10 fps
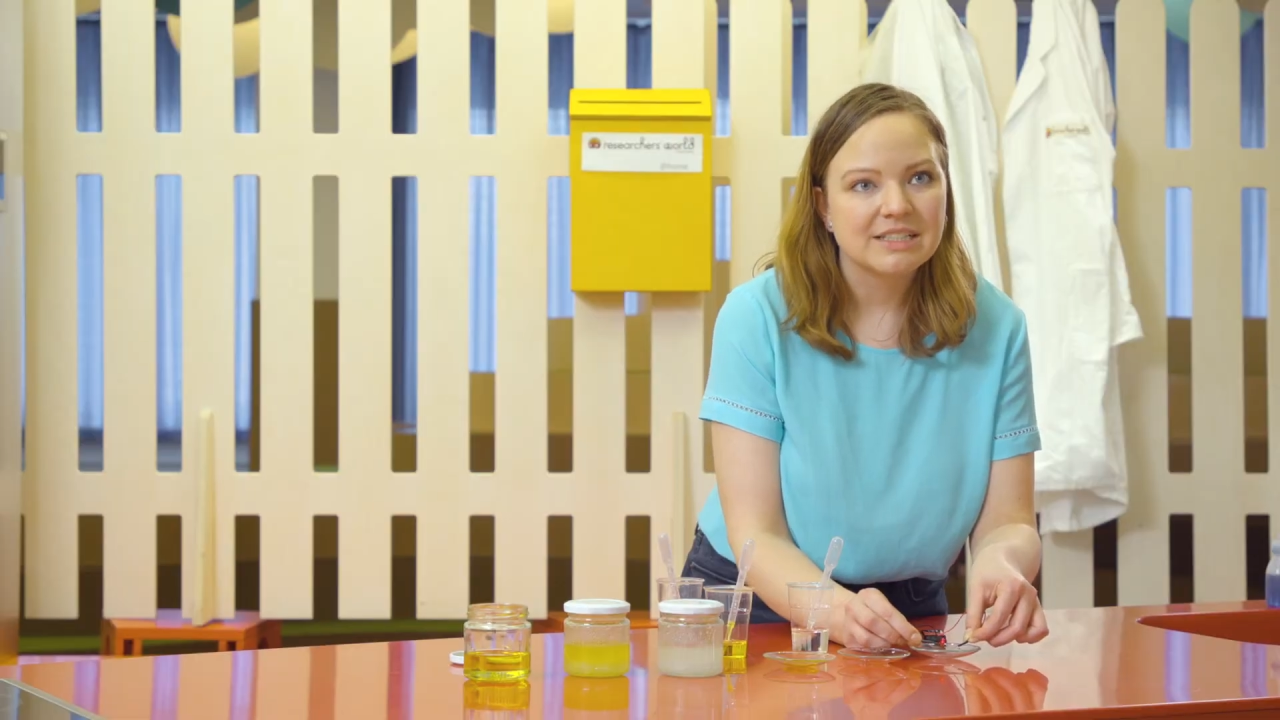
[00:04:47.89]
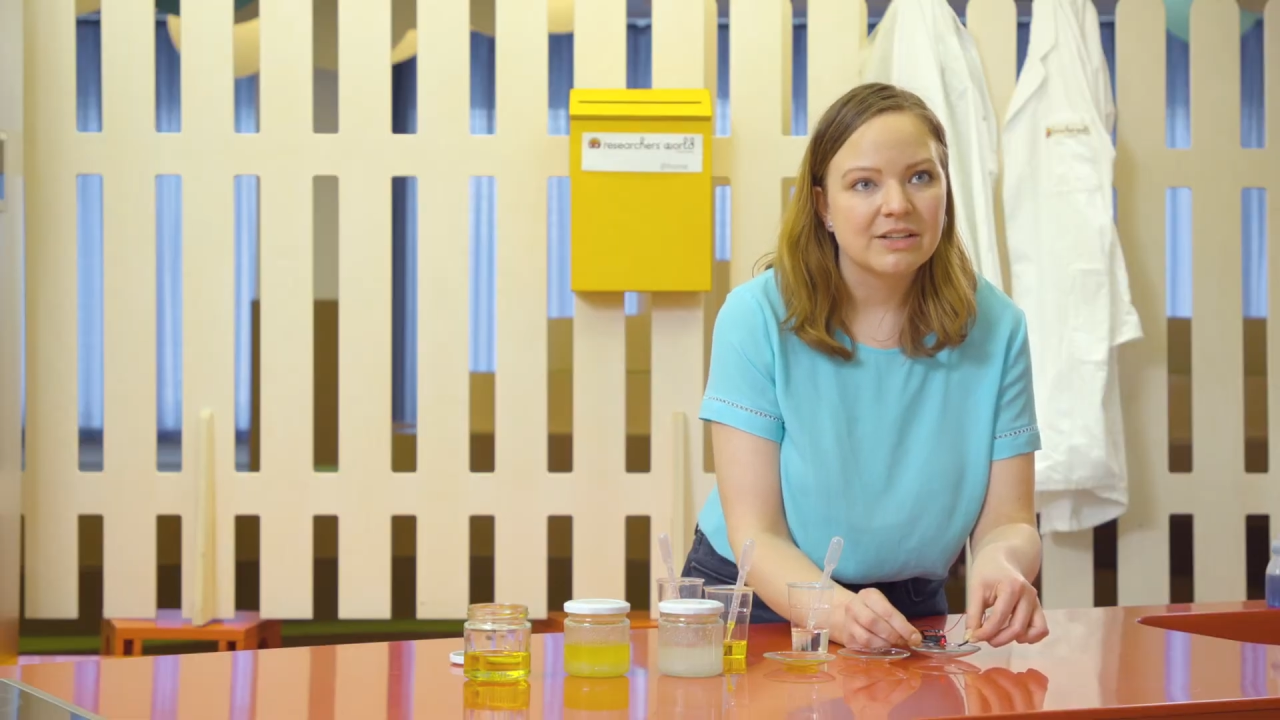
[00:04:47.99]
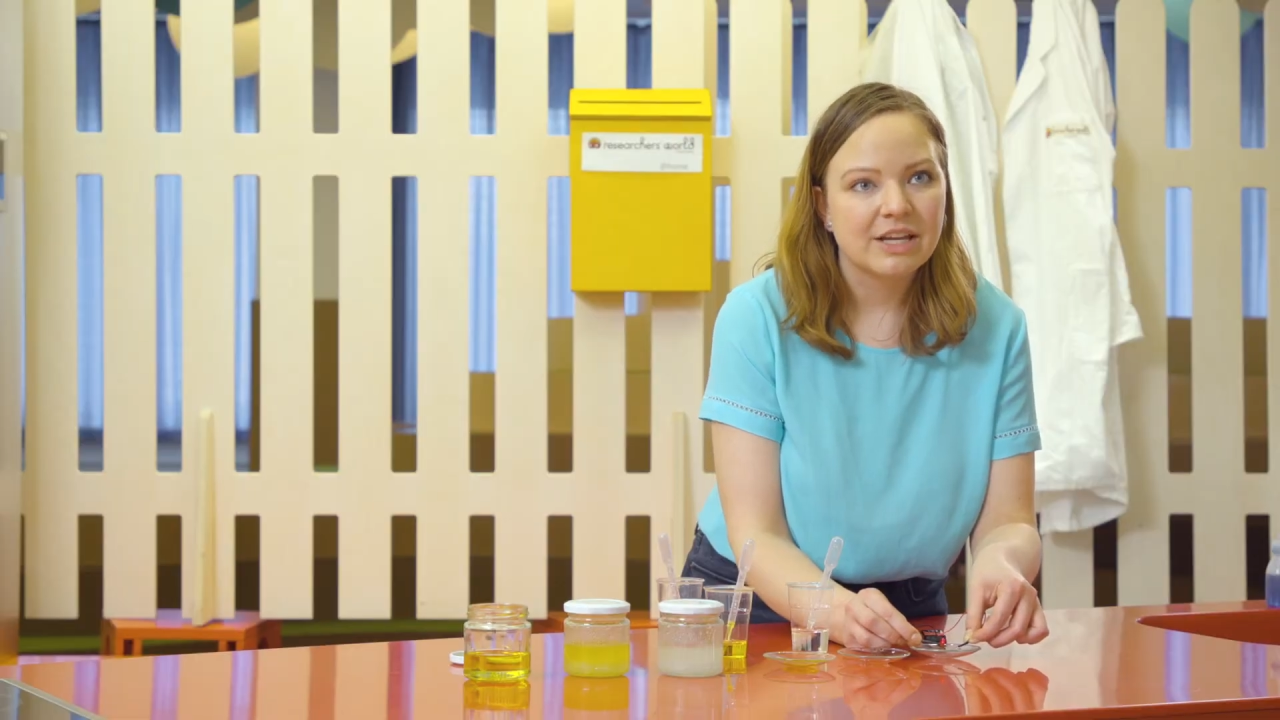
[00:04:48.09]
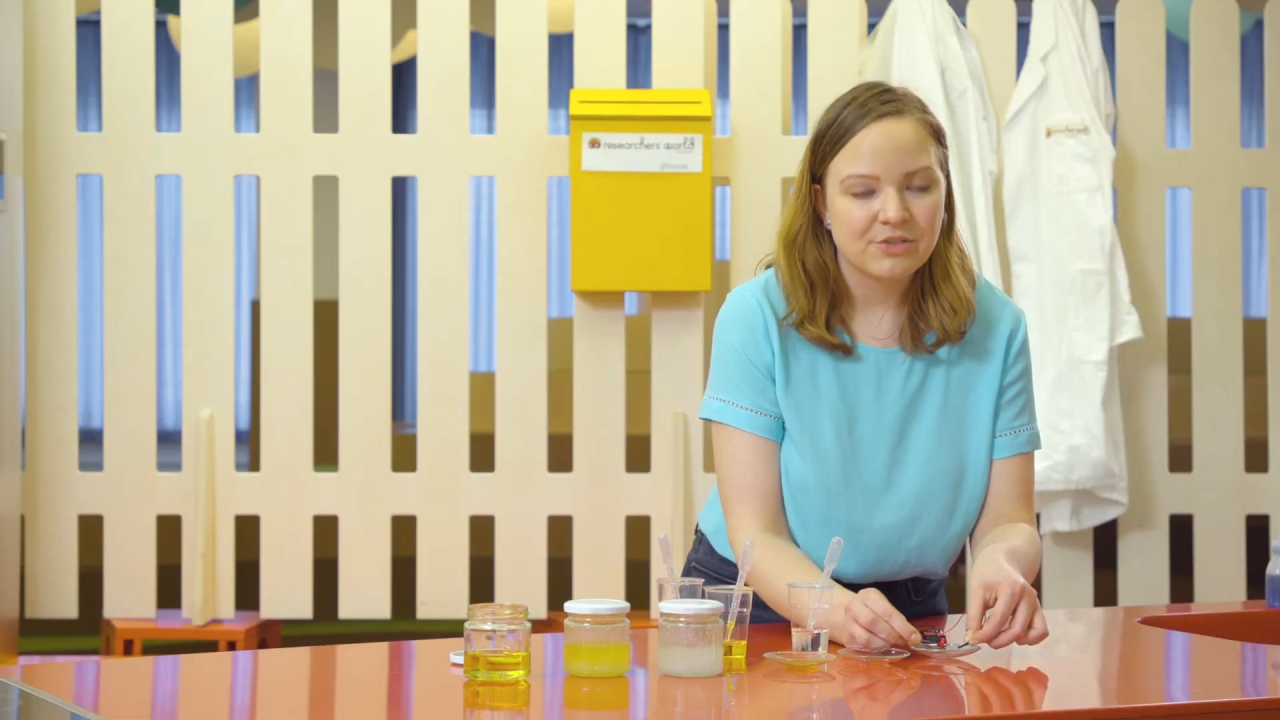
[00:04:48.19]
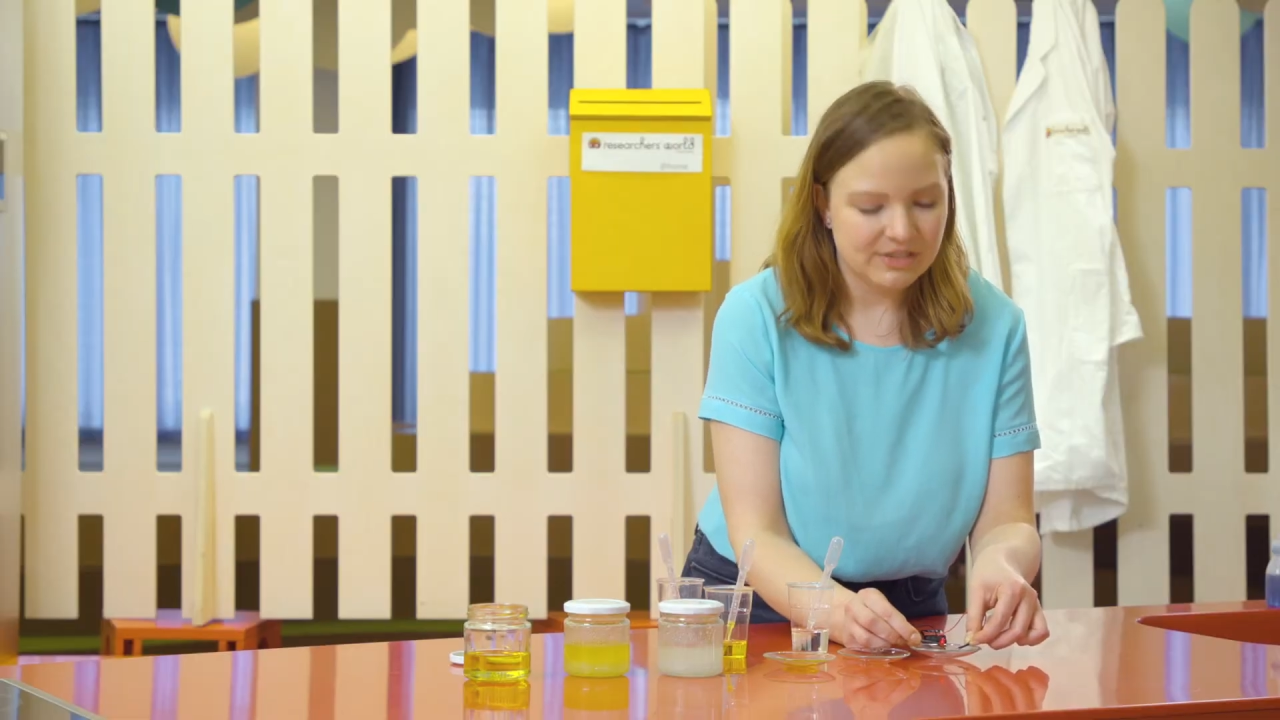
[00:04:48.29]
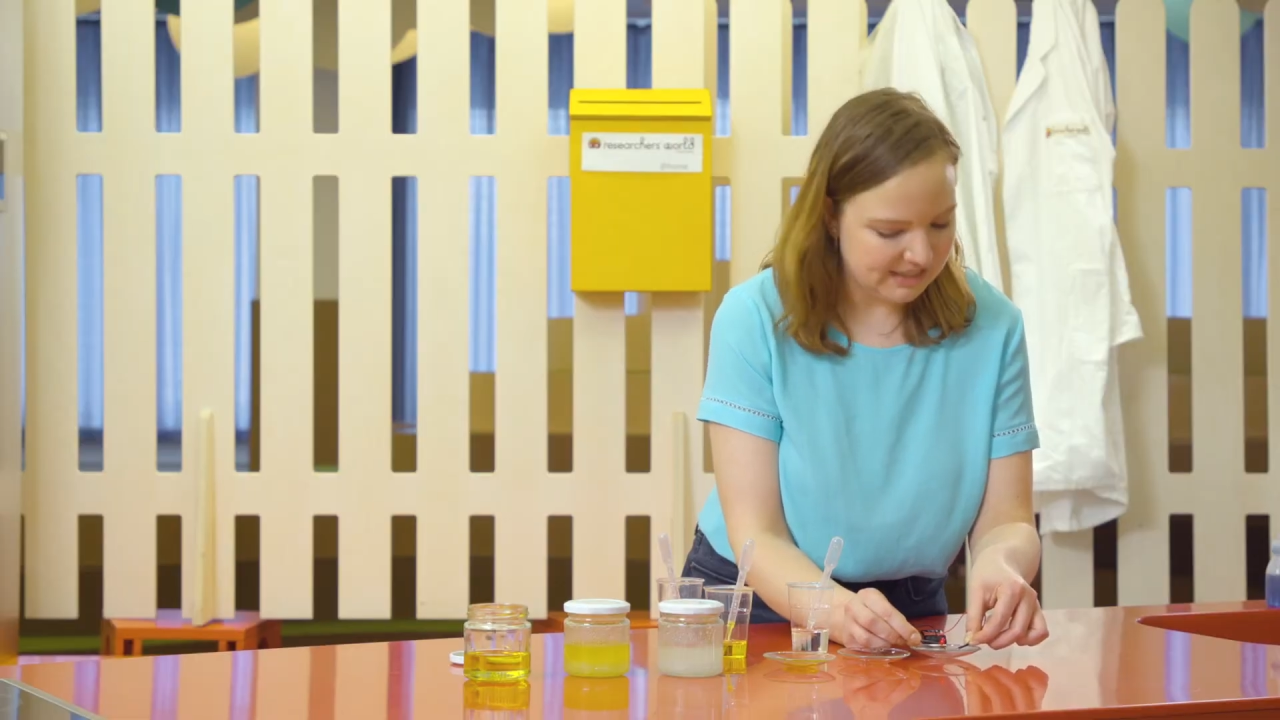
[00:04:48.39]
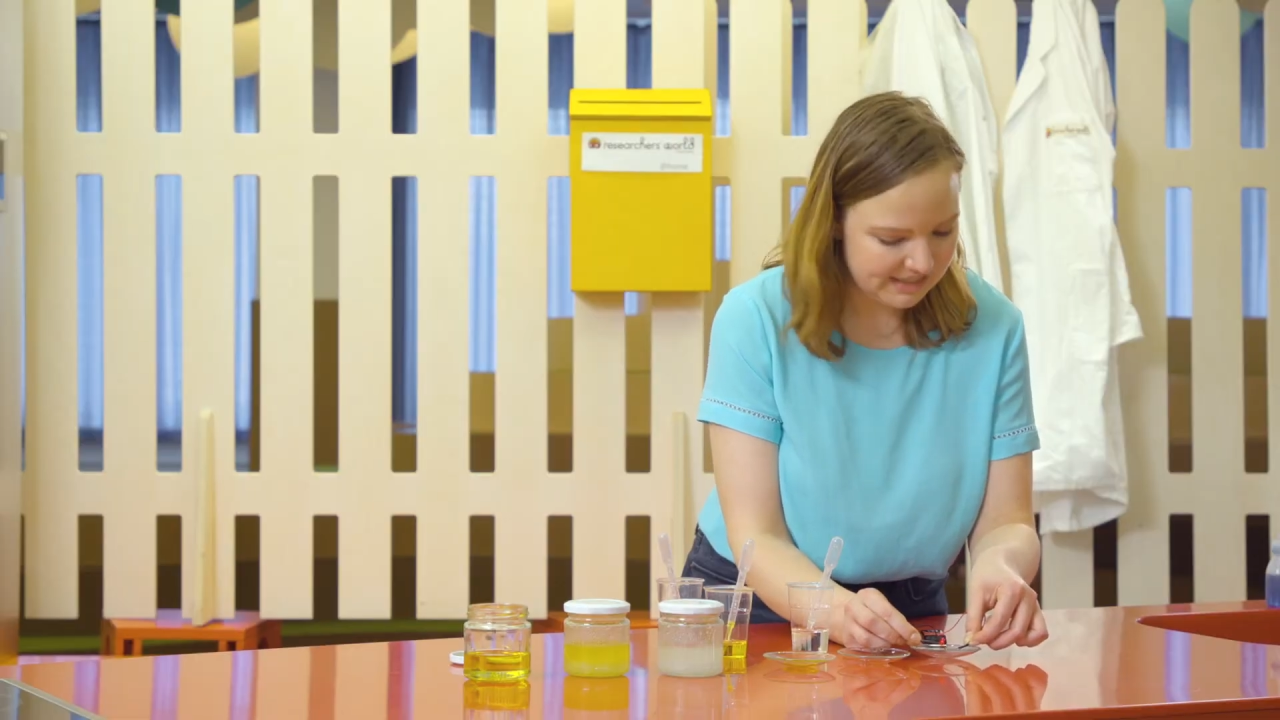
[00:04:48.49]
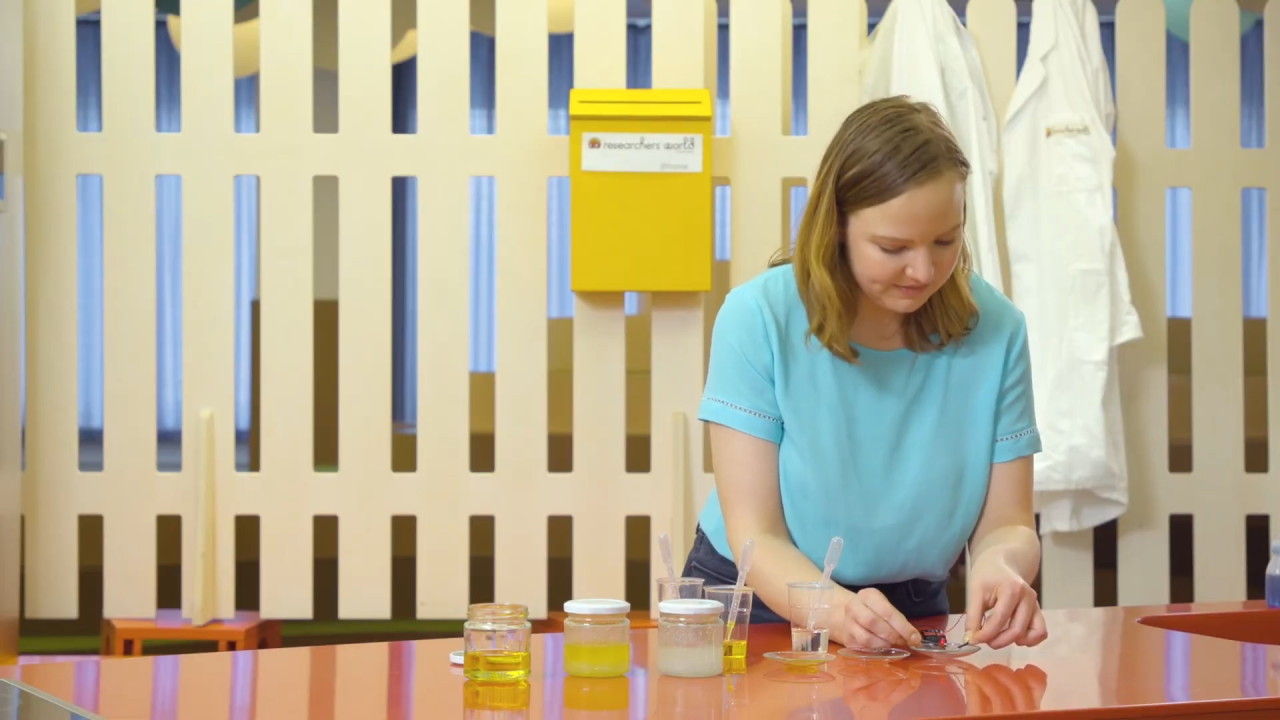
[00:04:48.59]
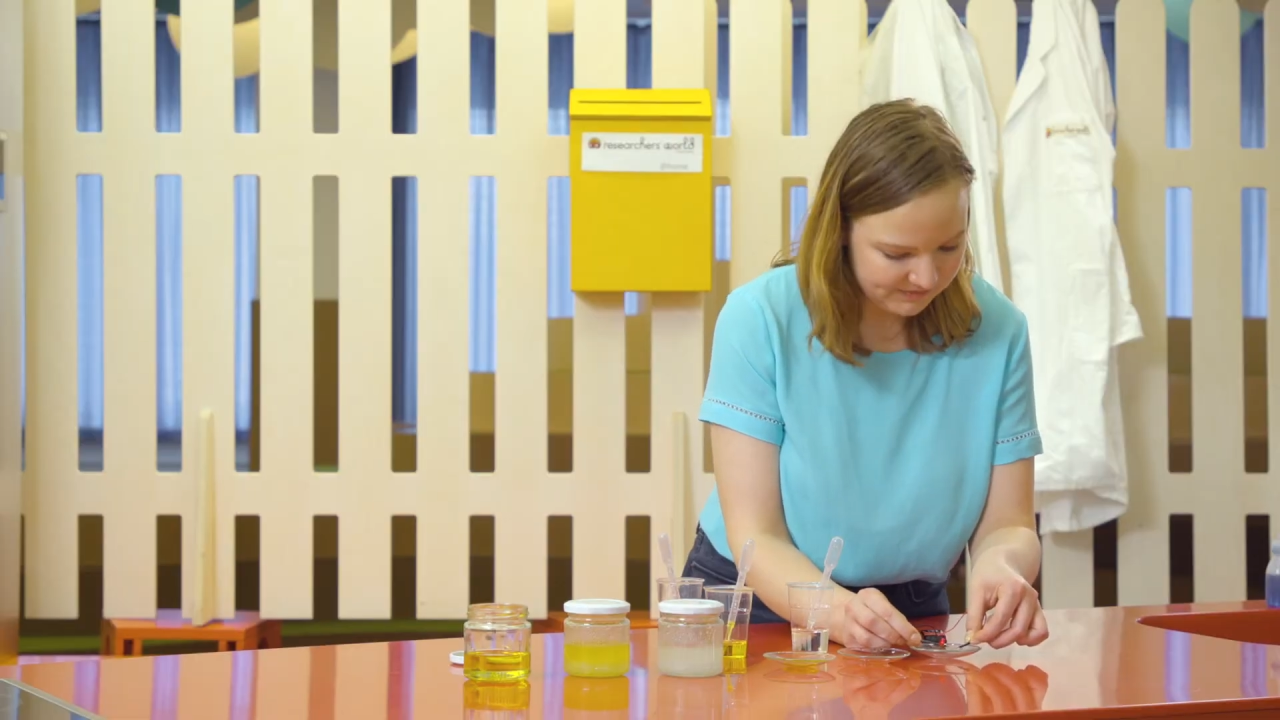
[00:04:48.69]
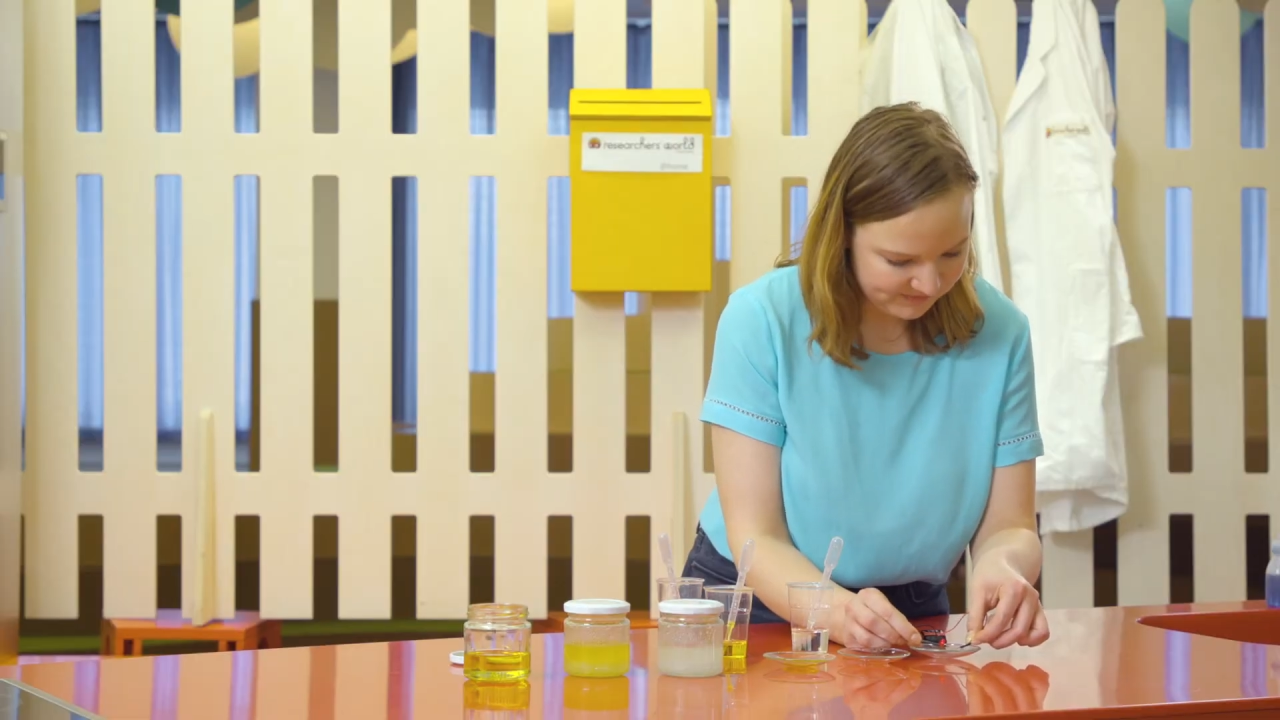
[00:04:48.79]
electricity.